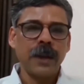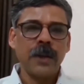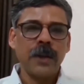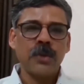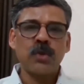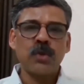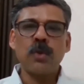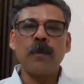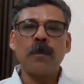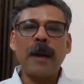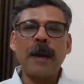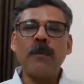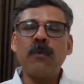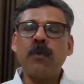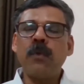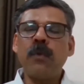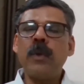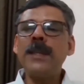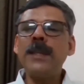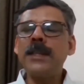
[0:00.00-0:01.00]
So my
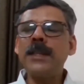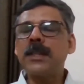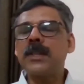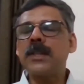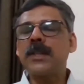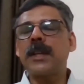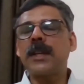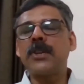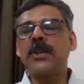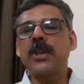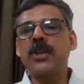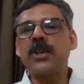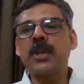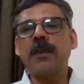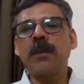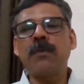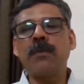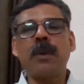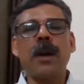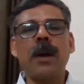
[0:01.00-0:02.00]
first
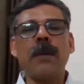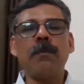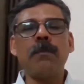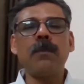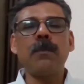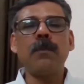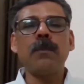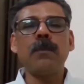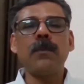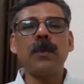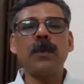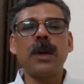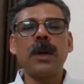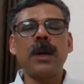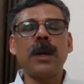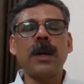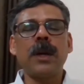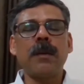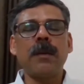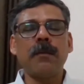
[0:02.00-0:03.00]
suggestion from
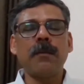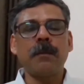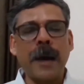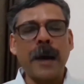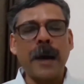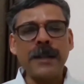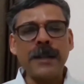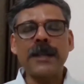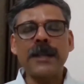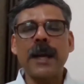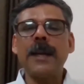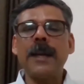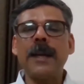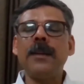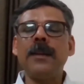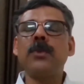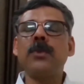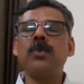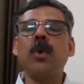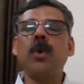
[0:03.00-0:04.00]
my
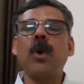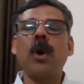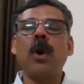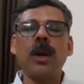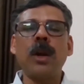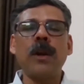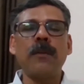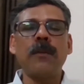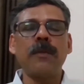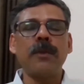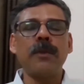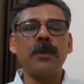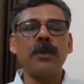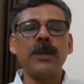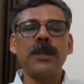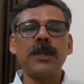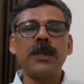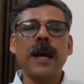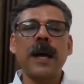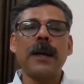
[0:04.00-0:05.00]
side to all of you
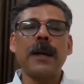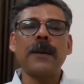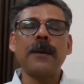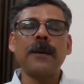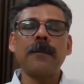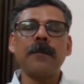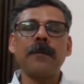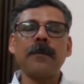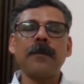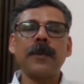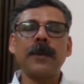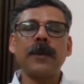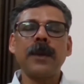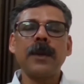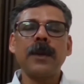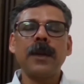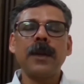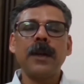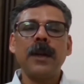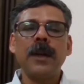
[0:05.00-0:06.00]
is that,
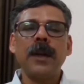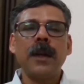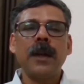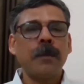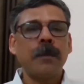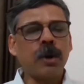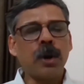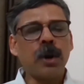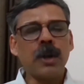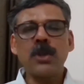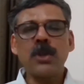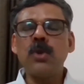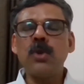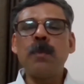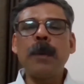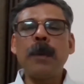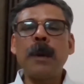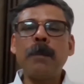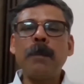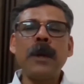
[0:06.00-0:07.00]
because you
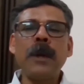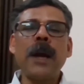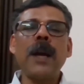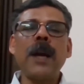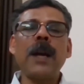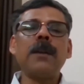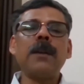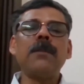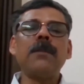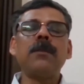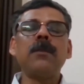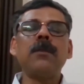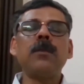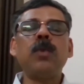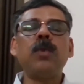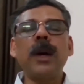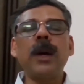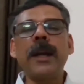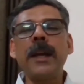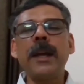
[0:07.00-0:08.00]
people are
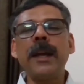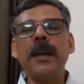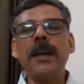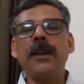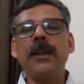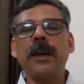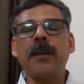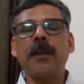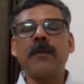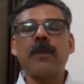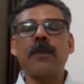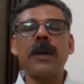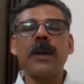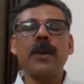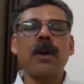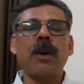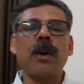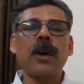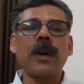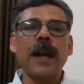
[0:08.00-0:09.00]
working in the different
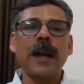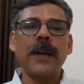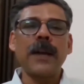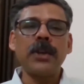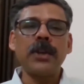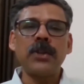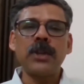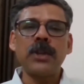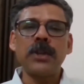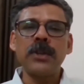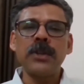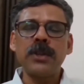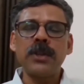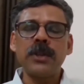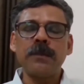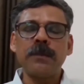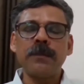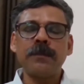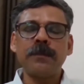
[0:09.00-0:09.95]
organizations,